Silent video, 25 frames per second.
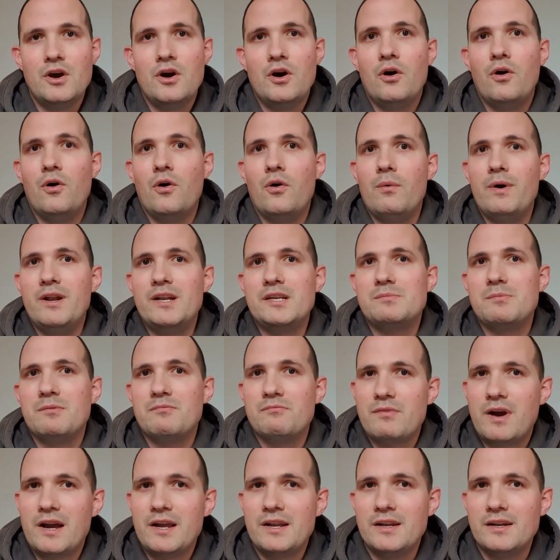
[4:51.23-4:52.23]
or when it's been
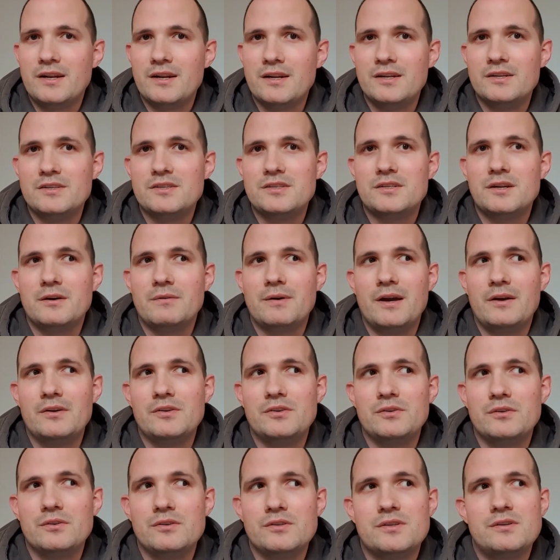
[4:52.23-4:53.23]
raining and it's snowy
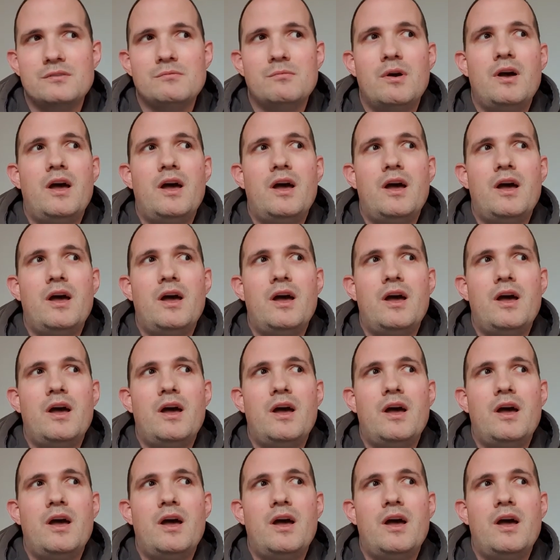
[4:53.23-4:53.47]
outdoors.